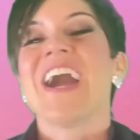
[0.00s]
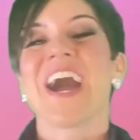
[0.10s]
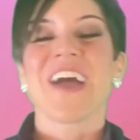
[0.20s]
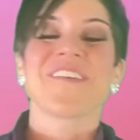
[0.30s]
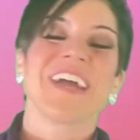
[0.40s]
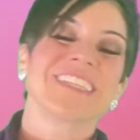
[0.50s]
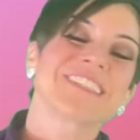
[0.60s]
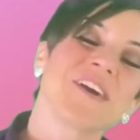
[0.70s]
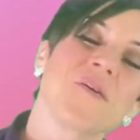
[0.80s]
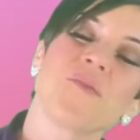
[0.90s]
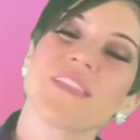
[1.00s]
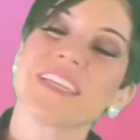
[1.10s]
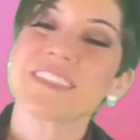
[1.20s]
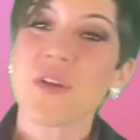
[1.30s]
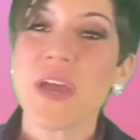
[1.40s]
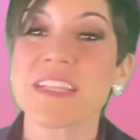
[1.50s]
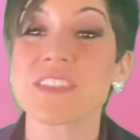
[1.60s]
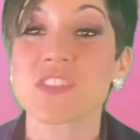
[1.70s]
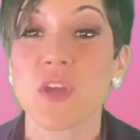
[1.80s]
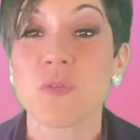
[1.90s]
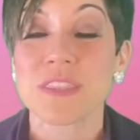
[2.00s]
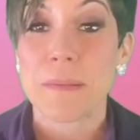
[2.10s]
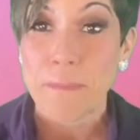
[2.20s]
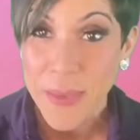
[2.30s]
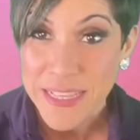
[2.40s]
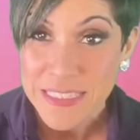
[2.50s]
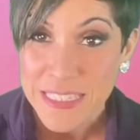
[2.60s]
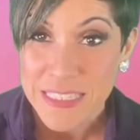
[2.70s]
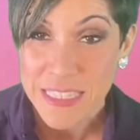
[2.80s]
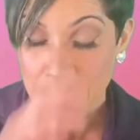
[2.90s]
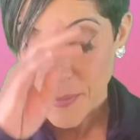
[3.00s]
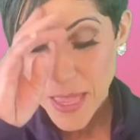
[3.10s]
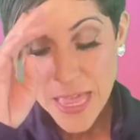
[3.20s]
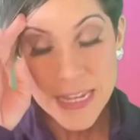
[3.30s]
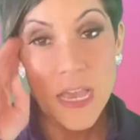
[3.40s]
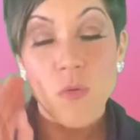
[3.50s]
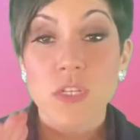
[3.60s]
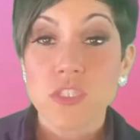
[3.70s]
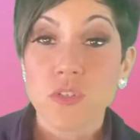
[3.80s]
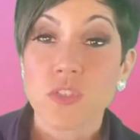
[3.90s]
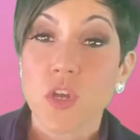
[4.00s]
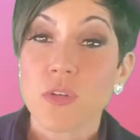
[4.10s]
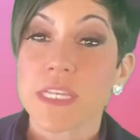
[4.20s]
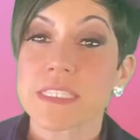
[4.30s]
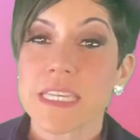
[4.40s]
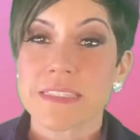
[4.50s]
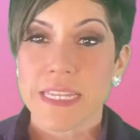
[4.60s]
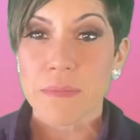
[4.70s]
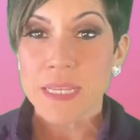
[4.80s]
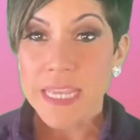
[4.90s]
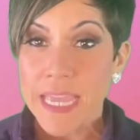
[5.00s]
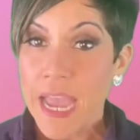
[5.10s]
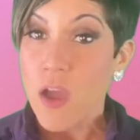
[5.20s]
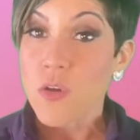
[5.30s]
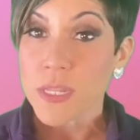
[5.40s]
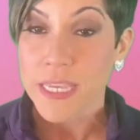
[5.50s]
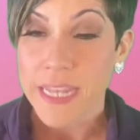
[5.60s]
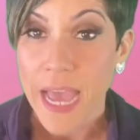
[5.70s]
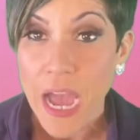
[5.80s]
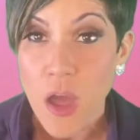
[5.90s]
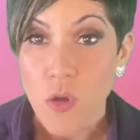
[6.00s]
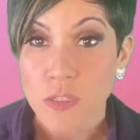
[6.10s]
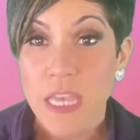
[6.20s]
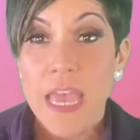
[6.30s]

All right, so let's go ahead and start with the basic step. Now, what you'll notice is that I'm going to count it out.